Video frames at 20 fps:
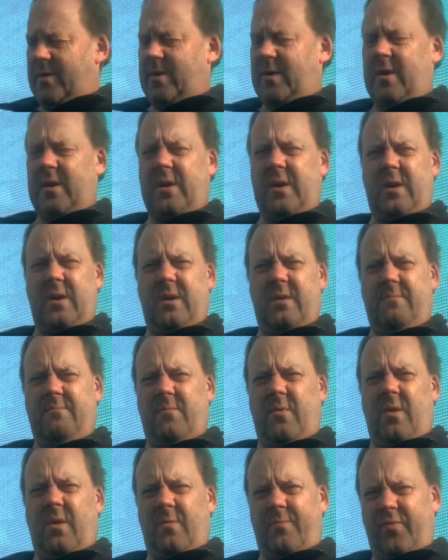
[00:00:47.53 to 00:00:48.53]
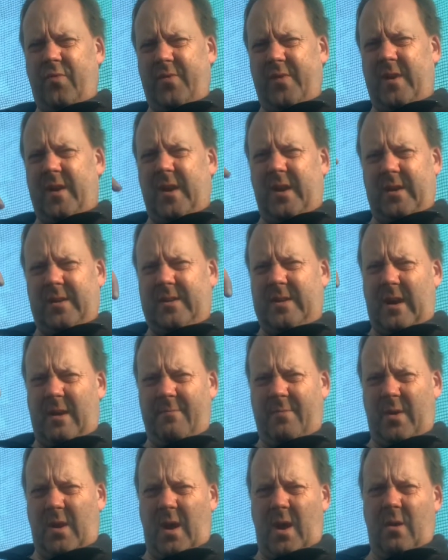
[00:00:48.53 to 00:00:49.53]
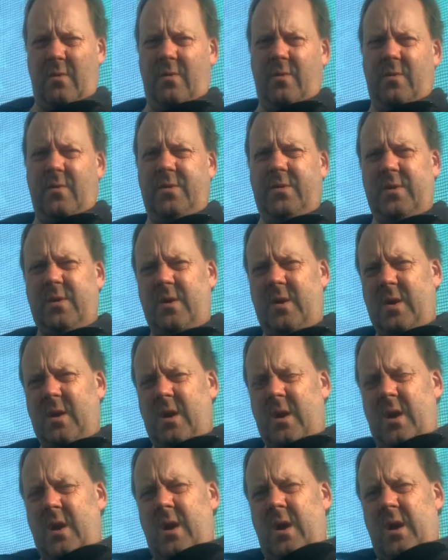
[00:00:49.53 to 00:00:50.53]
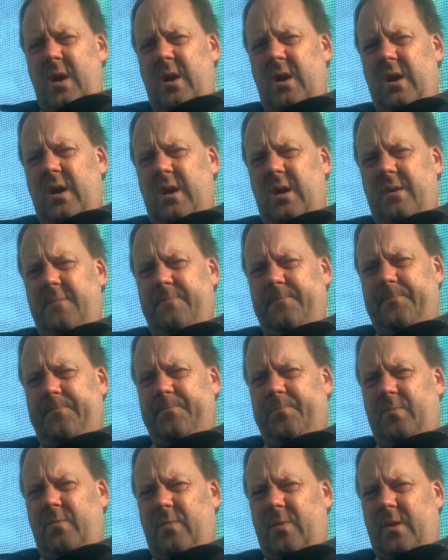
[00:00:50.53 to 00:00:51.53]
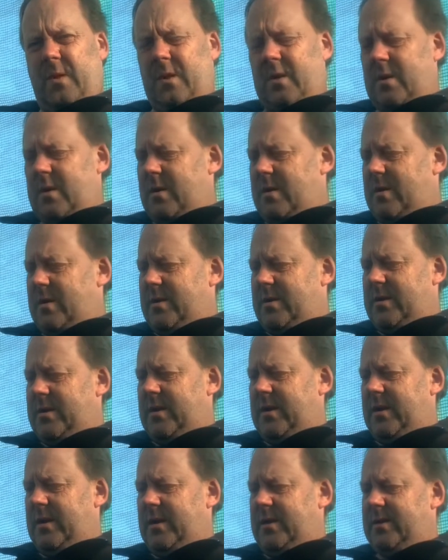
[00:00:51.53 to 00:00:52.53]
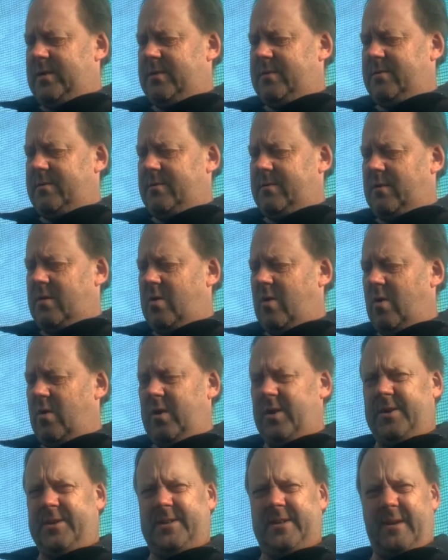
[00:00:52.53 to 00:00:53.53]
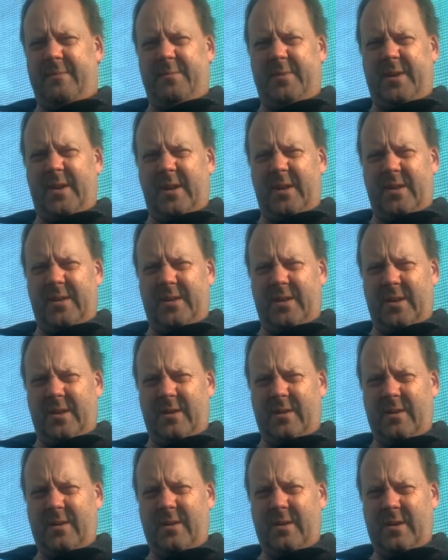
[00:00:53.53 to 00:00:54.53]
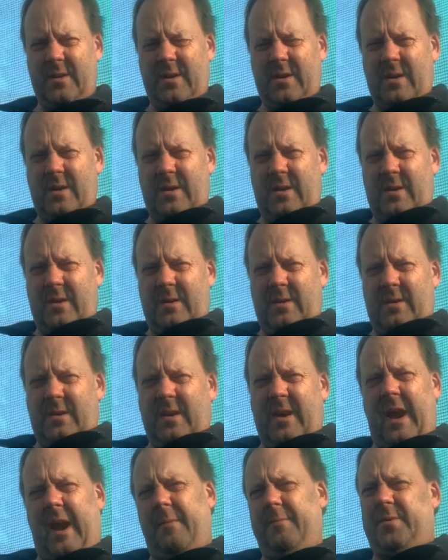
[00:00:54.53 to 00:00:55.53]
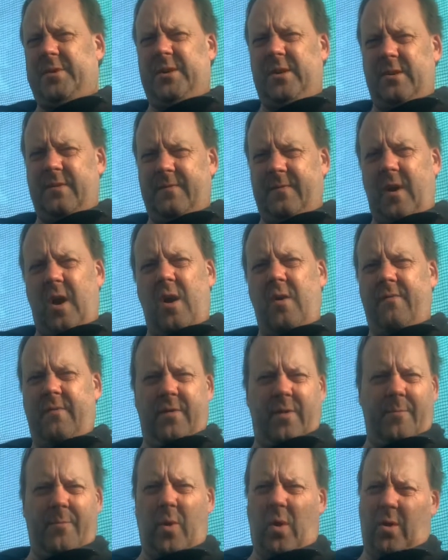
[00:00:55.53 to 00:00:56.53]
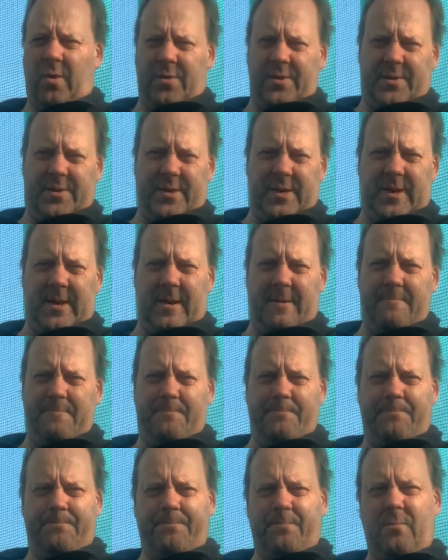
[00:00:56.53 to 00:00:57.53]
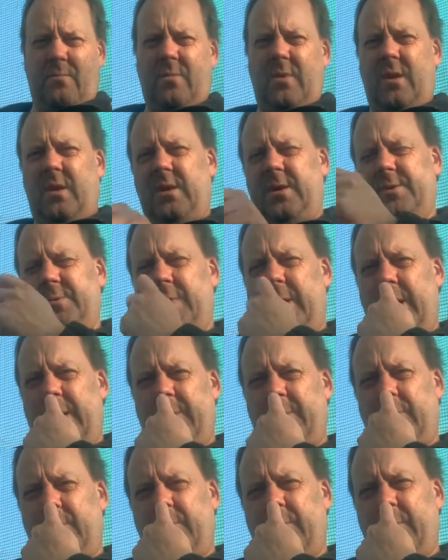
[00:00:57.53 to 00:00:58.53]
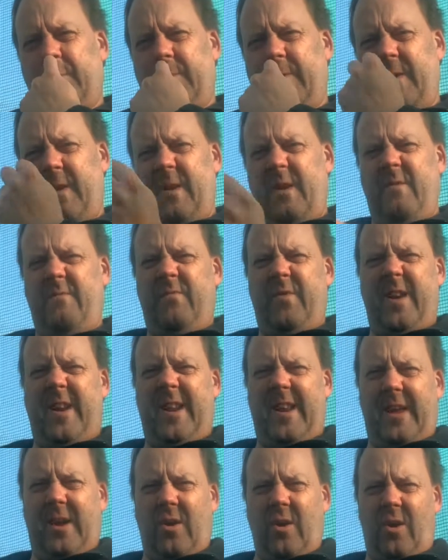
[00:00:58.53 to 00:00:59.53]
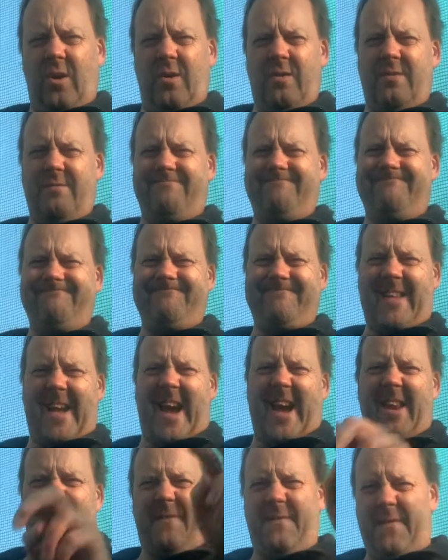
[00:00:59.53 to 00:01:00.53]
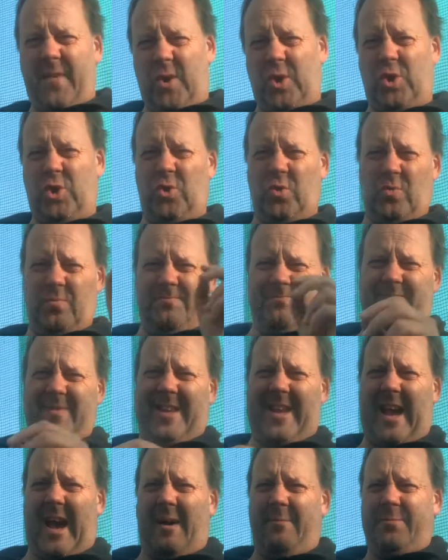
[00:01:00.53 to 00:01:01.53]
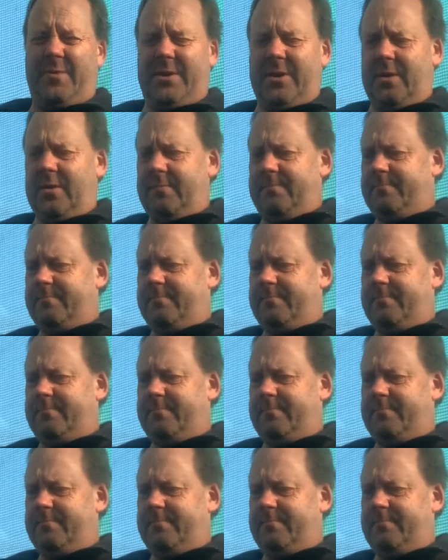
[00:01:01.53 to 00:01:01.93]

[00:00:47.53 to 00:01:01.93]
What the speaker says: I'll put the links down below, and he's kindly stepped in as a captain of the Over the Pond team, as we hadn't really got an official captain.